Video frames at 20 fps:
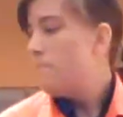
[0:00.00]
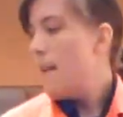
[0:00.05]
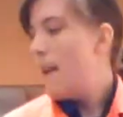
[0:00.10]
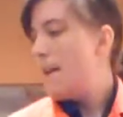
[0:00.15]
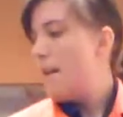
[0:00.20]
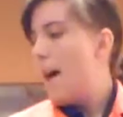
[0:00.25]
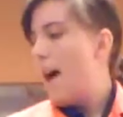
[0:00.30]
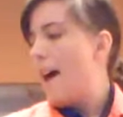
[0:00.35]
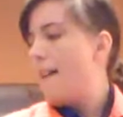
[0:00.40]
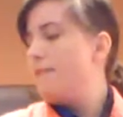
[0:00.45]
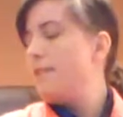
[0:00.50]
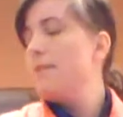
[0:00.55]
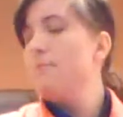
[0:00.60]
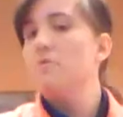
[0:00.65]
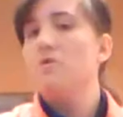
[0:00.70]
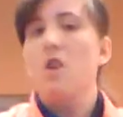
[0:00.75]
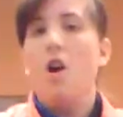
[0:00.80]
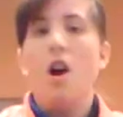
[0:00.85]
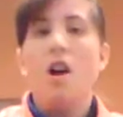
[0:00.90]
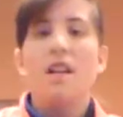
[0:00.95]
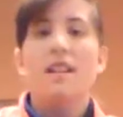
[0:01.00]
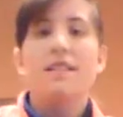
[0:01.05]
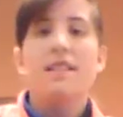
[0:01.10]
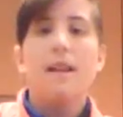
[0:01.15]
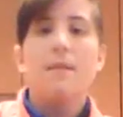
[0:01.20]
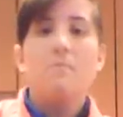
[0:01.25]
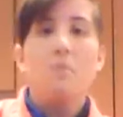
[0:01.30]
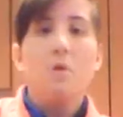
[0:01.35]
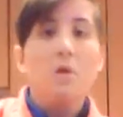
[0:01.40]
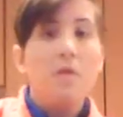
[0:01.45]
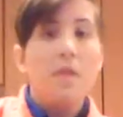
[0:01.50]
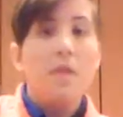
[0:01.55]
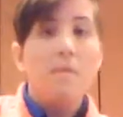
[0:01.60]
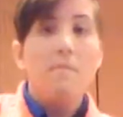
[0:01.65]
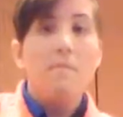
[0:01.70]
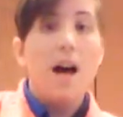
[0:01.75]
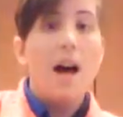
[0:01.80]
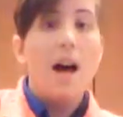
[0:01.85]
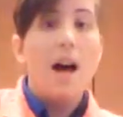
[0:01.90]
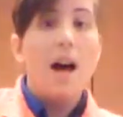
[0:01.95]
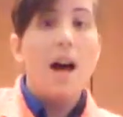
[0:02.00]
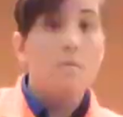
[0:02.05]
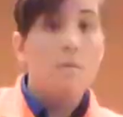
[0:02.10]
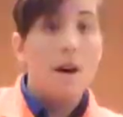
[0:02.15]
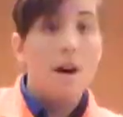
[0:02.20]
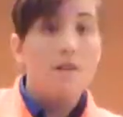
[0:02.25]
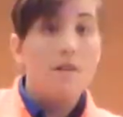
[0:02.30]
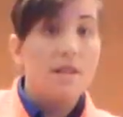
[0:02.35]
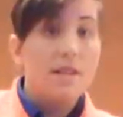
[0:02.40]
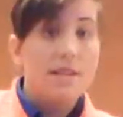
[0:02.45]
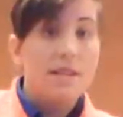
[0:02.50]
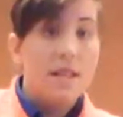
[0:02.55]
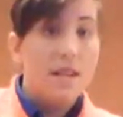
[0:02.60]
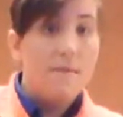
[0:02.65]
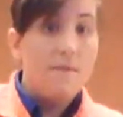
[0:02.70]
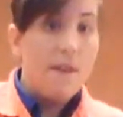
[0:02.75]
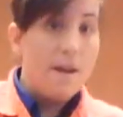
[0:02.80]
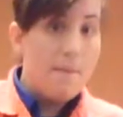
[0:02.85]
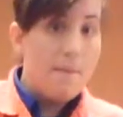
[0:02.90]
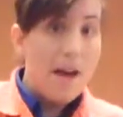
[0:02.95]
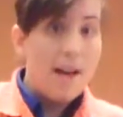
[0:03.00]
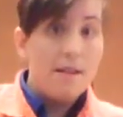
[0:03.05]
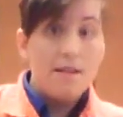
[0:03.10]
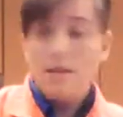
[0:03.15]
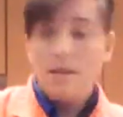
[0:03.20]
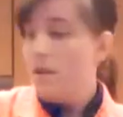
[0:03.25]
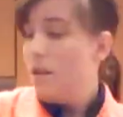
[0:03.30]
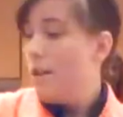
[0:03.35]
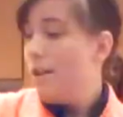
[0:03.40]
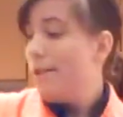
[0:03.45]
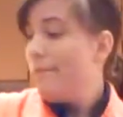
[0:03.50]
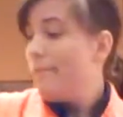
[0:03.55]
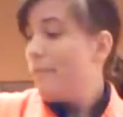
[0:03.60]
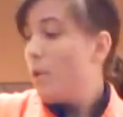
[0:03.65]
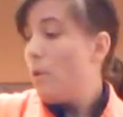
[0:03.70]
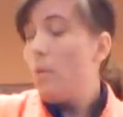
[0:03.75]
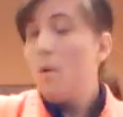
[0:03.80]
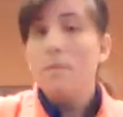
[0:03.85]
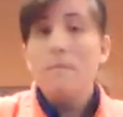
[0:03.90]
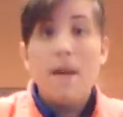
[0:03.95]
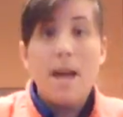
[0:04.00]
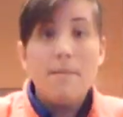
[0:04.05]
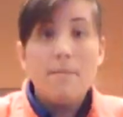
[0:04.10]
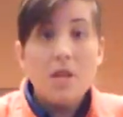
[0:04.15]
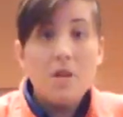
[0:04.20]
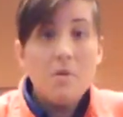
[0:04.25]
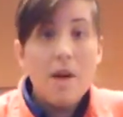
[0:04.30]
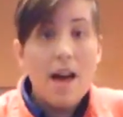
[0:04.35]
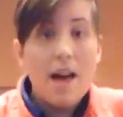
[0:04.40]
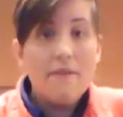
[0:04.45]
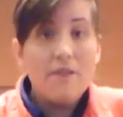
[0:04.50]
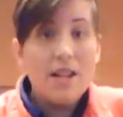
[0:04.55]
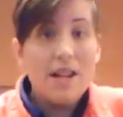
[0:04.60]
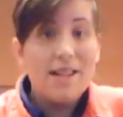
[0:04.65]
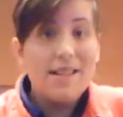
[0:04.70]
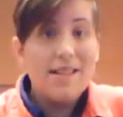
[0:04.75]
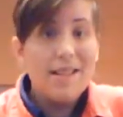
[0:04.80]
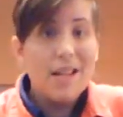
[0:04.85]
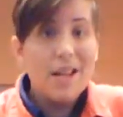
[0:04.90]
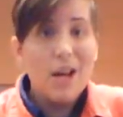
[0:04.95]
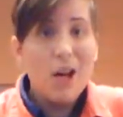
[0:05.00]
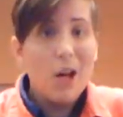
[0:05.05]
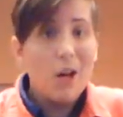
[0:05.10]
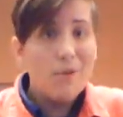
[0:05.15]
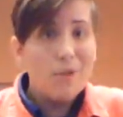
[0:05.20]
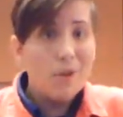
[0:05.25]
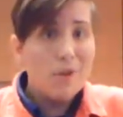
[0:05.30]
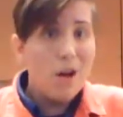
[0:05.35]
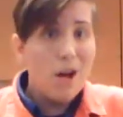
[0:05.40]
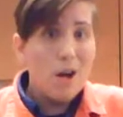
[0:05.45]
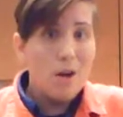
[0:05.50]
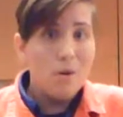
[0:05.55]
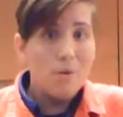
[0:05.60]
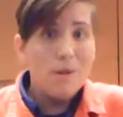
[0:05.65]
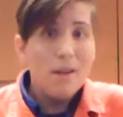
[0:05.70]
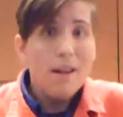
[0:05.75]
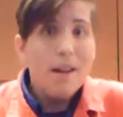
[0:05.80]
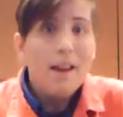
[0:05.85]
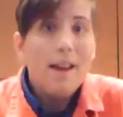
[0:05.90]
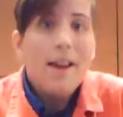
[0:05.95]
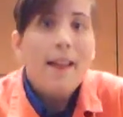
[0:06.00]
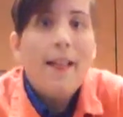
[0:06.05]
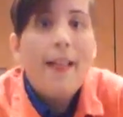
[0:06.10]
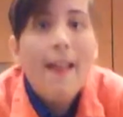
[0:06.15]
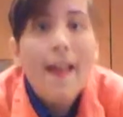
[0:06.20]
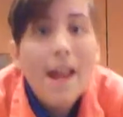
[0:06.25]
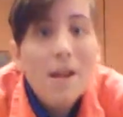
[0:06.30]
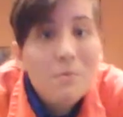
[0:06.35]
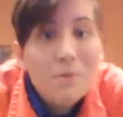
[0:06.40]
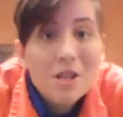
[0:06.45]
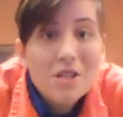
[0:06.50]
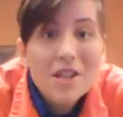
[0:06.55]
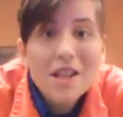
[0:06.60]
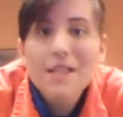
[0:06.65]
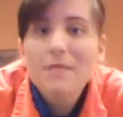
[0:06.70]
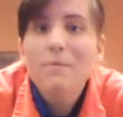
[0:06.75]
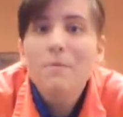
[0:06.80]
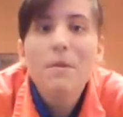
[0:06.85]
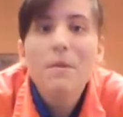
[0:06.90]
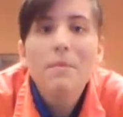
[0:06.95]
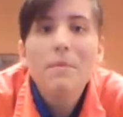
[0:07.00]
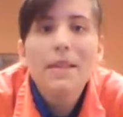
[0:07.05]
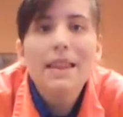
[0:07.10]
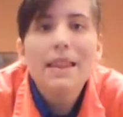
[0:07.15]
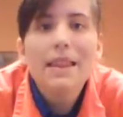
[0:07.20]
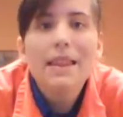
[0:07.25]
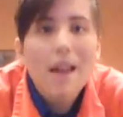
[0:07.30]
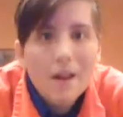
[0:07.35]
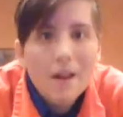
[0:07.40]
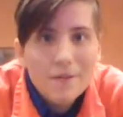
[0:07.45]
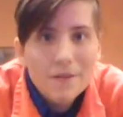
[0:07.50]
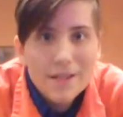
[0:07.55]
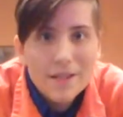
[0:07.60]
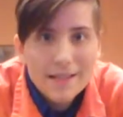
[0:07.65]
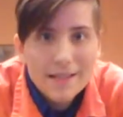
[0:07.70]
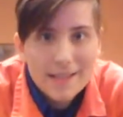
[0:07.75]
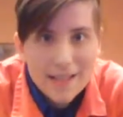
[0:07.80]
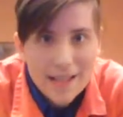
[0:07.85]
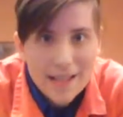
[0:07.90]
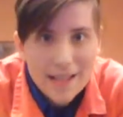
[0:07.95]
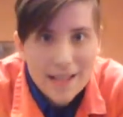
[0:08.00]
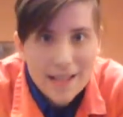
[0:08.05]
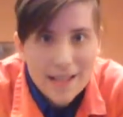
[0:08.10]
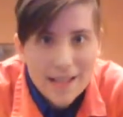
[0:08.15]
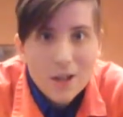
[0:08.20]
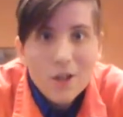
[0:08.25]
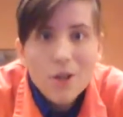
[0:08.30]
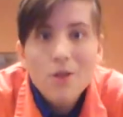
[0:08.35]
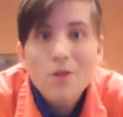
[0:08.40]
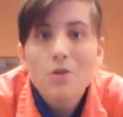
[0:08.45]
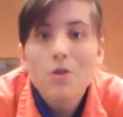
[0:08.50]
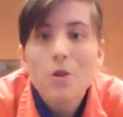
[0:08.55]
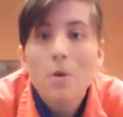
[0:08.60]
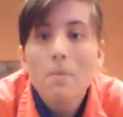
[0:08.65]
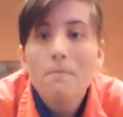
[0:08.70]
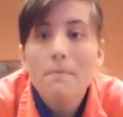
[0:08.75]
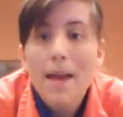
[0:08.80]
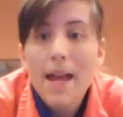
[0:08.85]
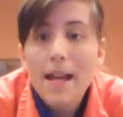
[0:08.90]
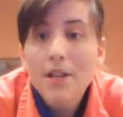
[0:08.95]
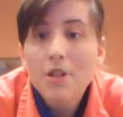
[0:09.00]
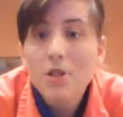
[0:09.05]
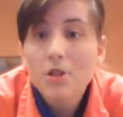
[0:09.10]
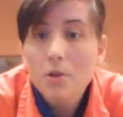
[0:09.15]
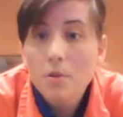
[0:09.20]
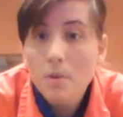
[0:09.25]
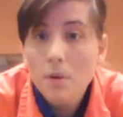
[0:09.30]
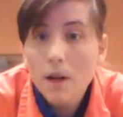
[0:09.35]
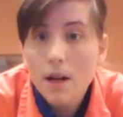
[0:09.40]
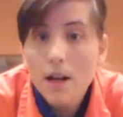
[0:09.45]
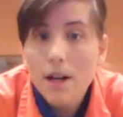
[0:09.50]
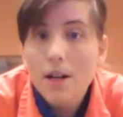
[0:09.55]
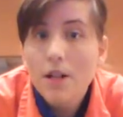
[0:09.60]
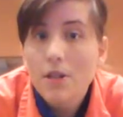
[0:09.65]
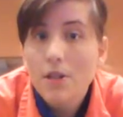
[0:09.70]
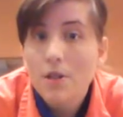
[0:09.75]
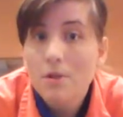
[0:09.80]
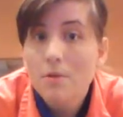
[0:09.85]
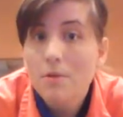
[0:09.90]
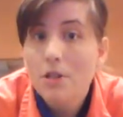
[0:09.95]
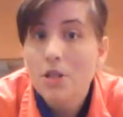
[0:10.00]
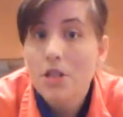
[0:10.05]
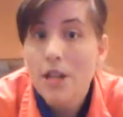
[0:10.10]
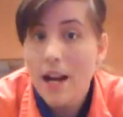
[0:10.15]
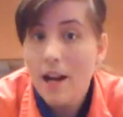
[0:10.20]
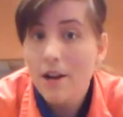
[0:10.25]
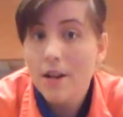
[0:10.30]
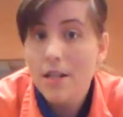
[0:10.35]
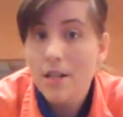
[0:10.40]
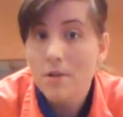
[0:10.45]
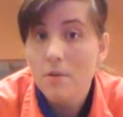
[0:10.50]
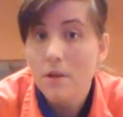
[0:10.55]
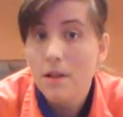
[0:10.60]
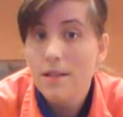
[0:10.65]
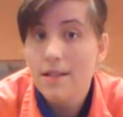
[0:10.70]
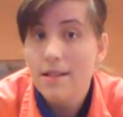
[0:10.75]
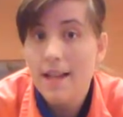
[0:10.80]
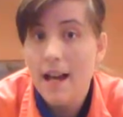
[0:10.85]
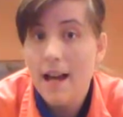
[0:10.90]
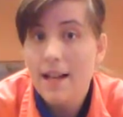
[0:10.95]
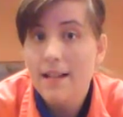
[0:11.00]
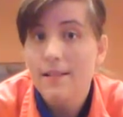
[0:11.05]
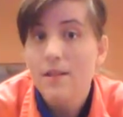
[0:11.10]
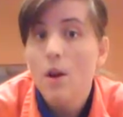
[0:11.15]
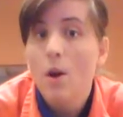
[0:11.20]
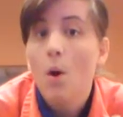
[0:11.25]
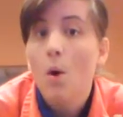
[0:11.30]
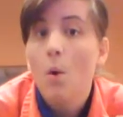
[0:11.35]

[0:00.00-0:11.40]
have some drawings and put them behind the water to see if they bend. Or maybe you have an idea of your own, in which case we would love to see it. So make sure you share your designs